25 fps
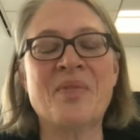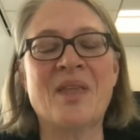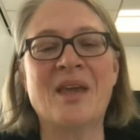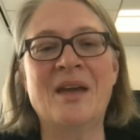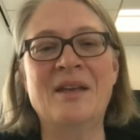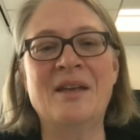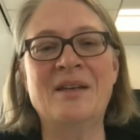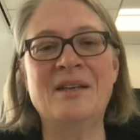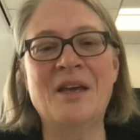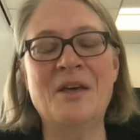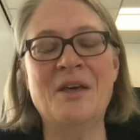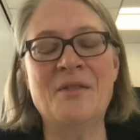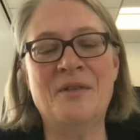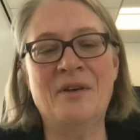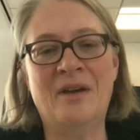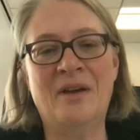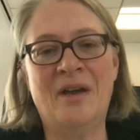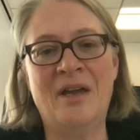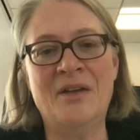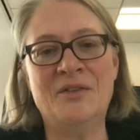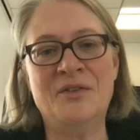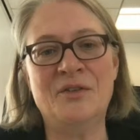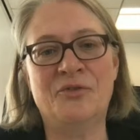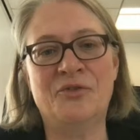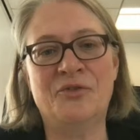in the
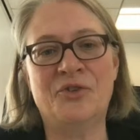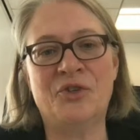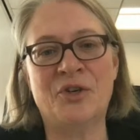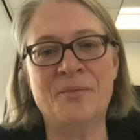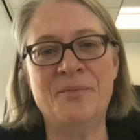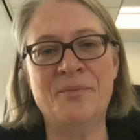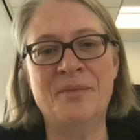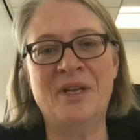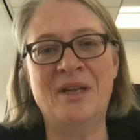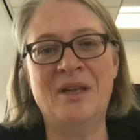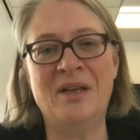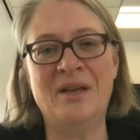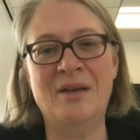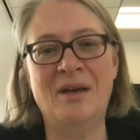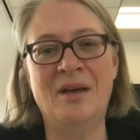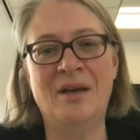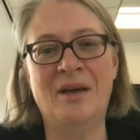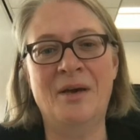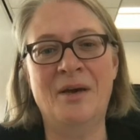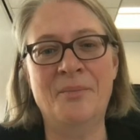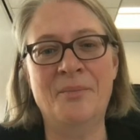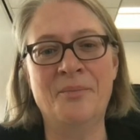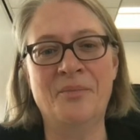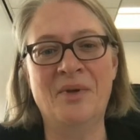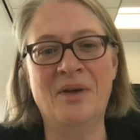case of Germany,
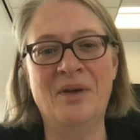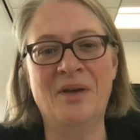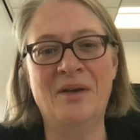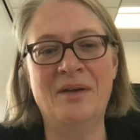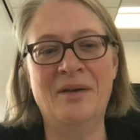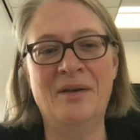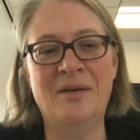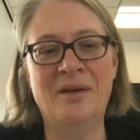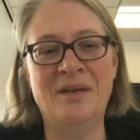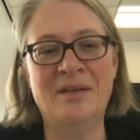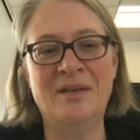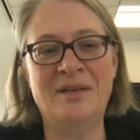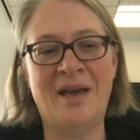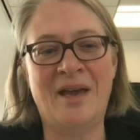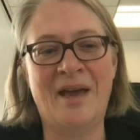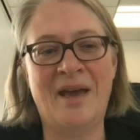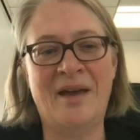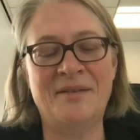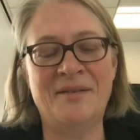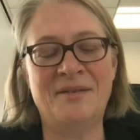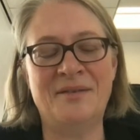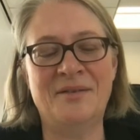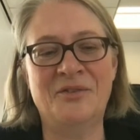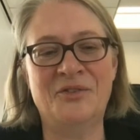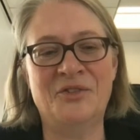it
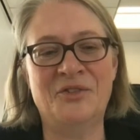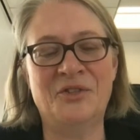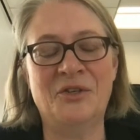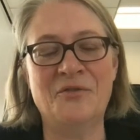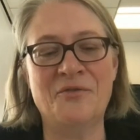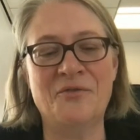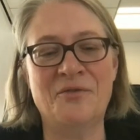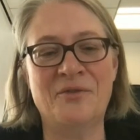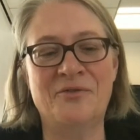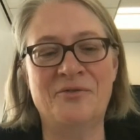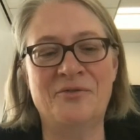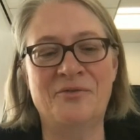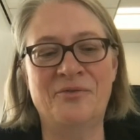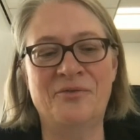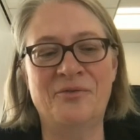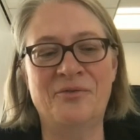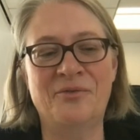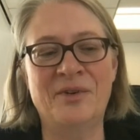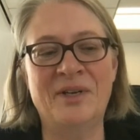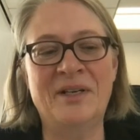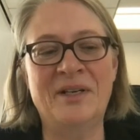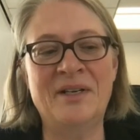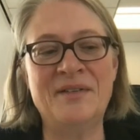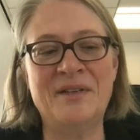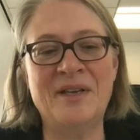has the
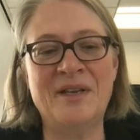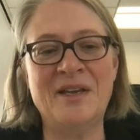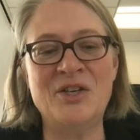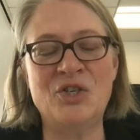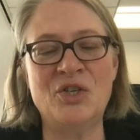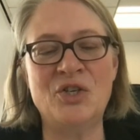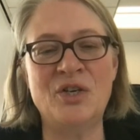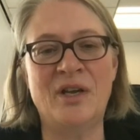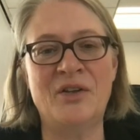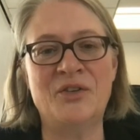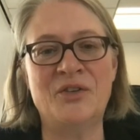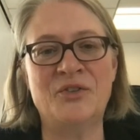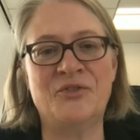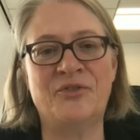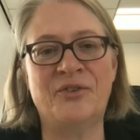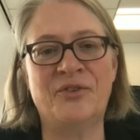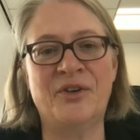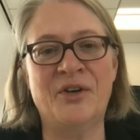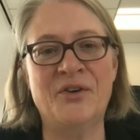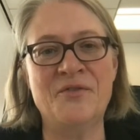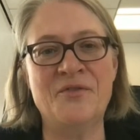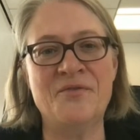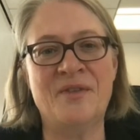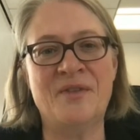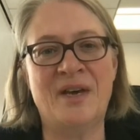realization has
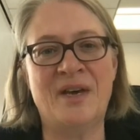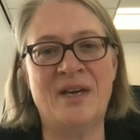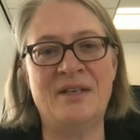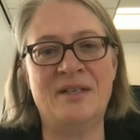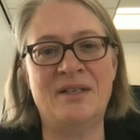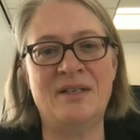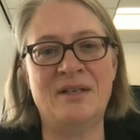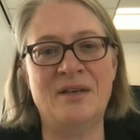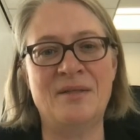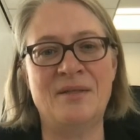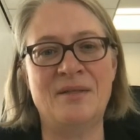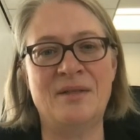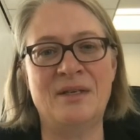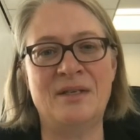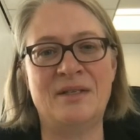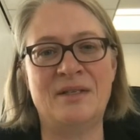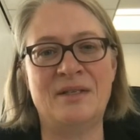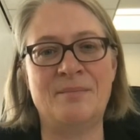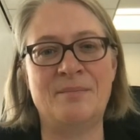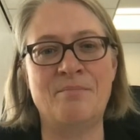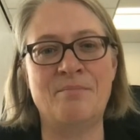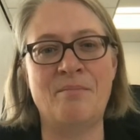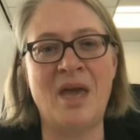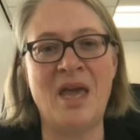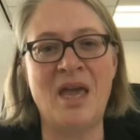grown that
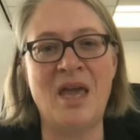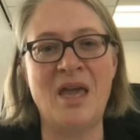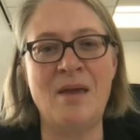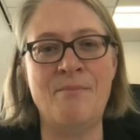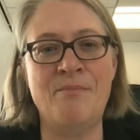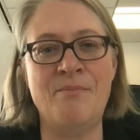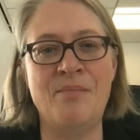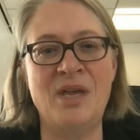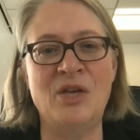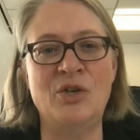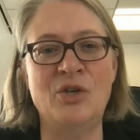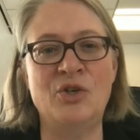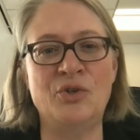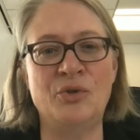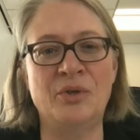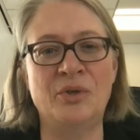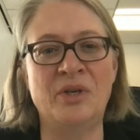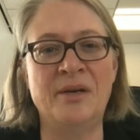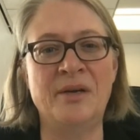this may be too